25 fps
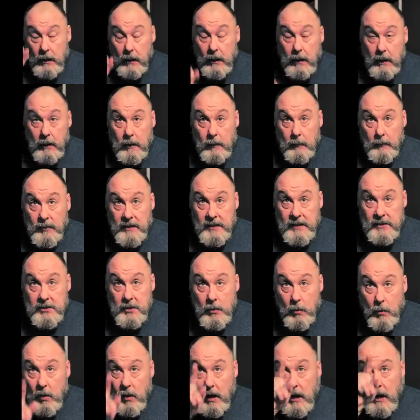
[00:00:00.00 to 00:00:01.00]
uh, piece
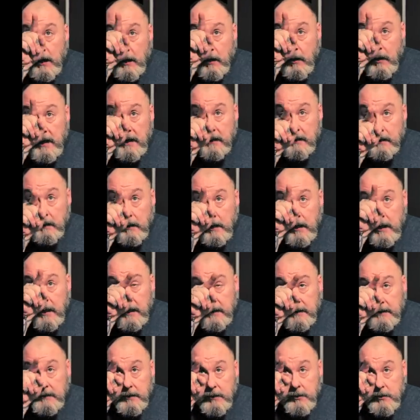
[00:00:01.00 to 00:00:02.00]
of wire and
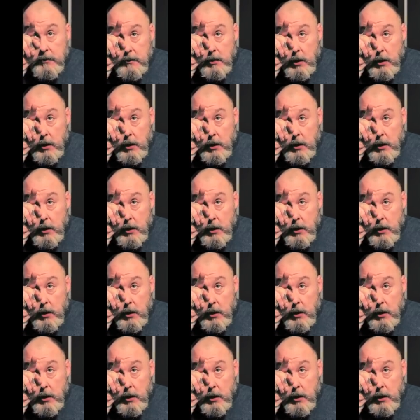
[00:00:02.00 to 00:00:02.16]
line the,